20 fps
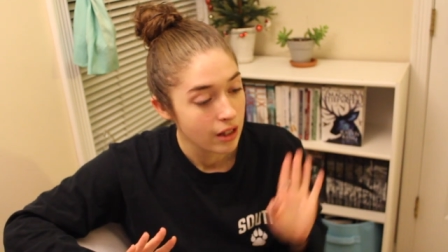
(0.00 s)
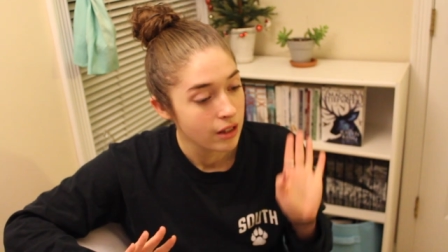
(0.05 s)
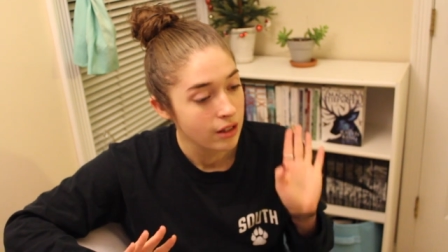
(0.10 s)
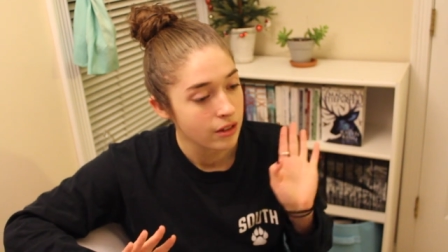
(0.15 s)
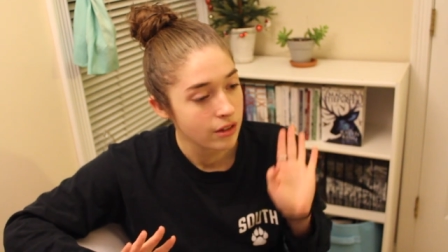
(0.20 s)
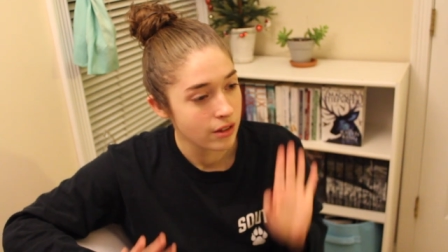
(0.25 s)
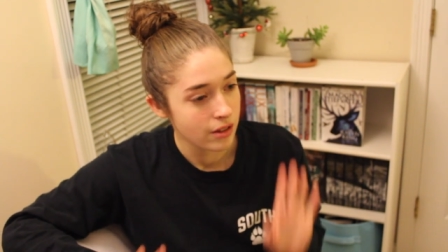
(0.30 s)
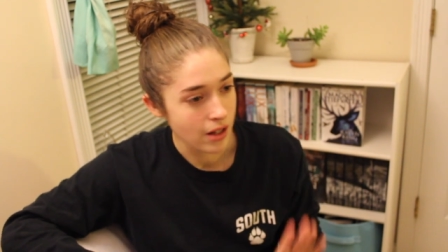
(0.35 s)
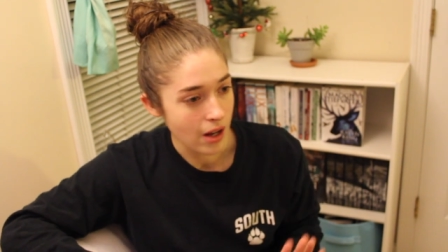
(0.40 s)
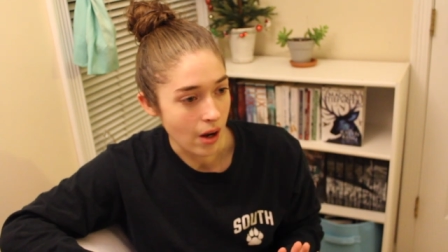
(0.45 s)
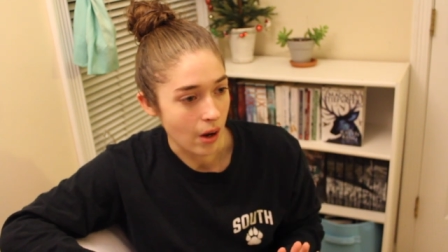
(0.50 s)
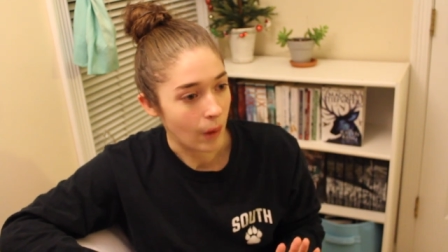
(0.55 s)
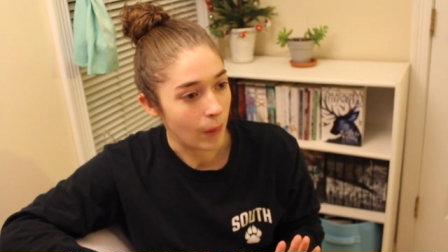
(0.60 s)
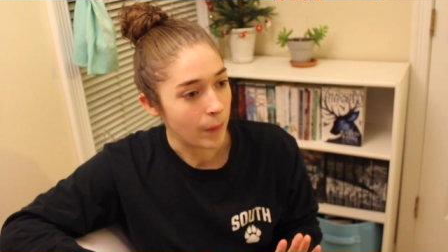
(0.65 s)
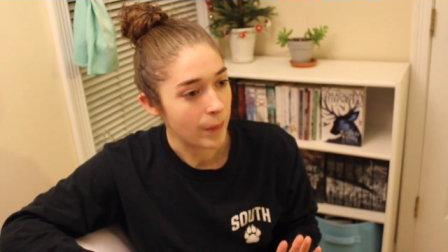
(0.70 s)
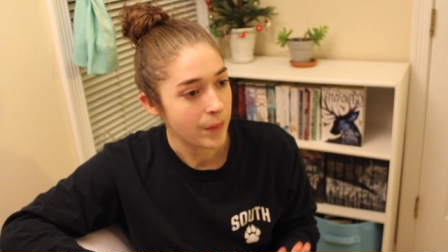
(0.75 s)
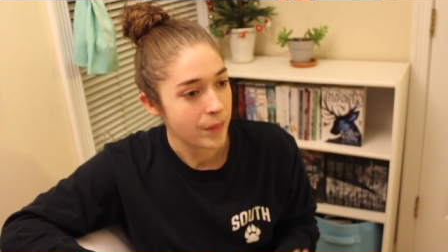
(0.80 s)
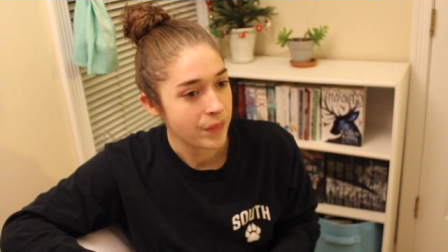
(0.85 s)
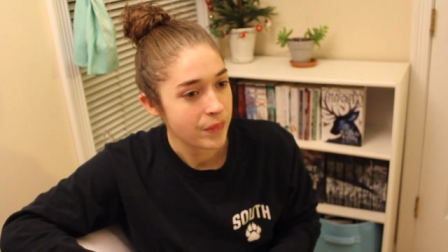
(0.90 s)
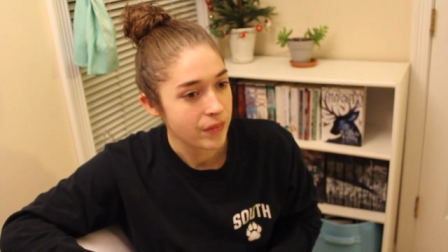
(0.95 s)
So,
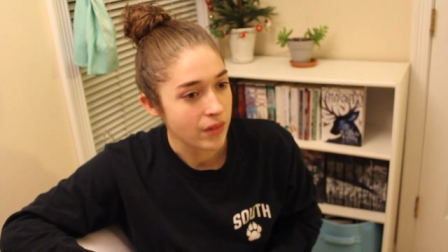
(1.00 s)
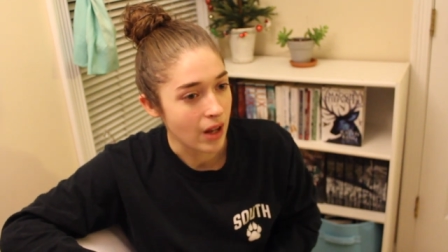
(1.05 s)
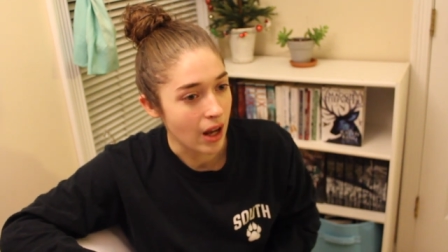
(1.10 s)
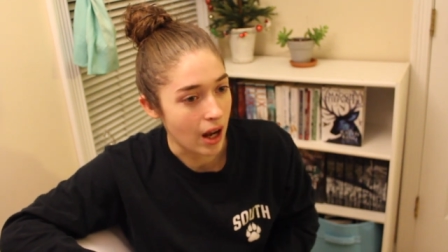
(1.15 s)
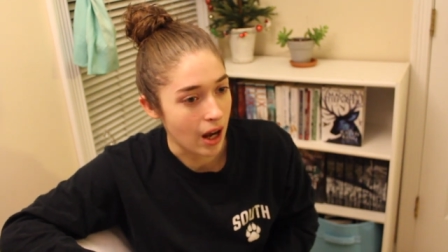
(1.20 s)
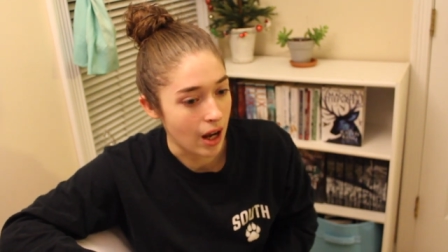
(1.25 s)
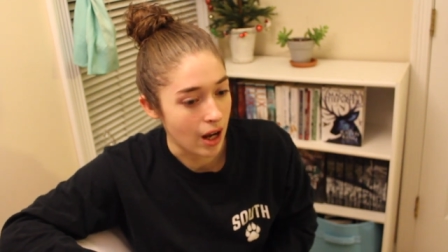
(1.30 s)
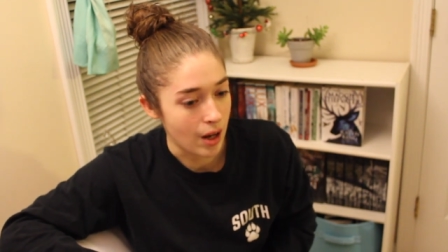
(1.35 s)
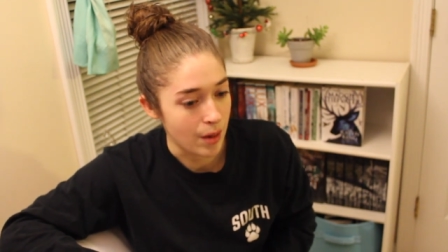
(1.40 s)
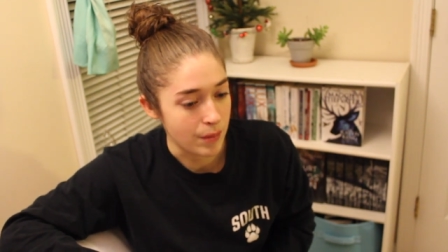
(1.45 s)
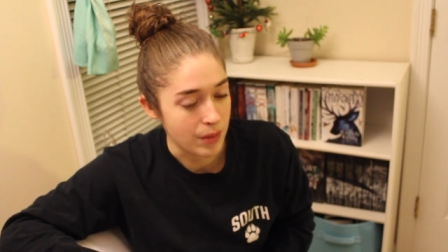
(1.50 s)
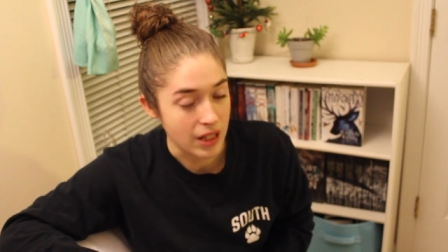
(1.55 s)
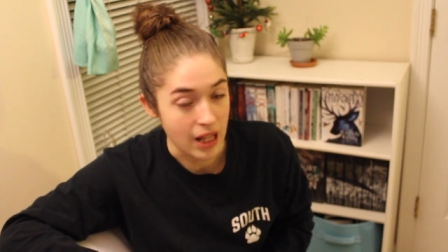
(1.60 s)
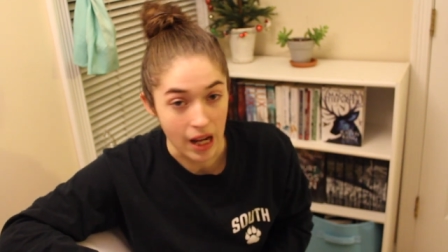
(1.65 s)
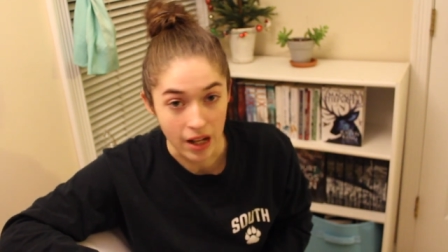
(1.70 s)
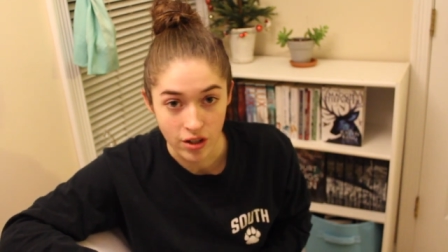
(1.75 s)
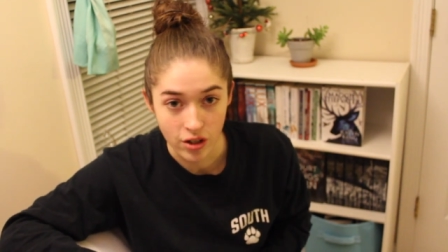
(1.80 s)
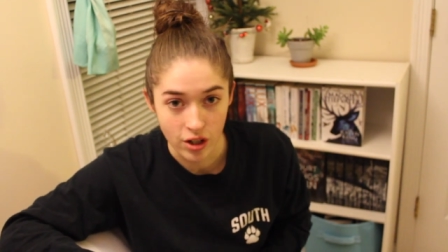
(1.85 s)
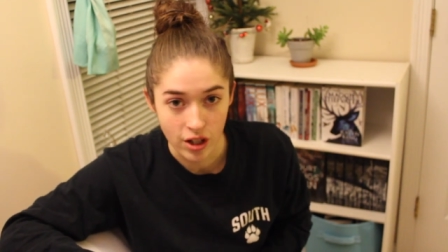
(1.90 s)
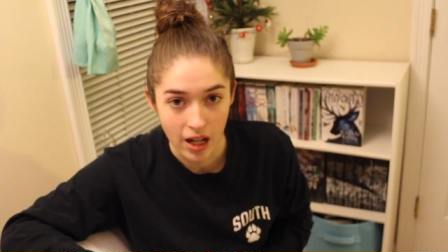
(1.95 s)
um,
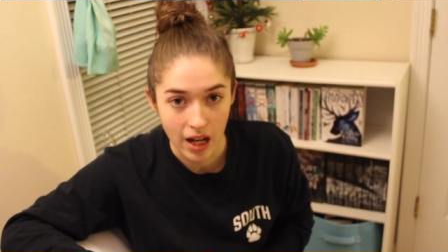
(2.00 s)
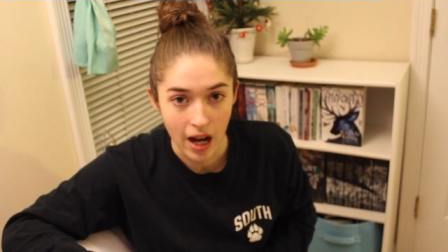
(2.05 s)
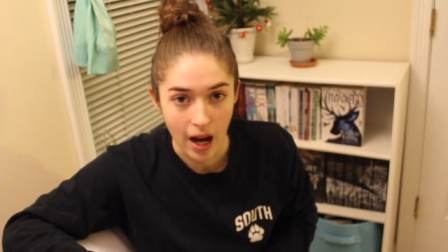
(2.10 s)
yesterday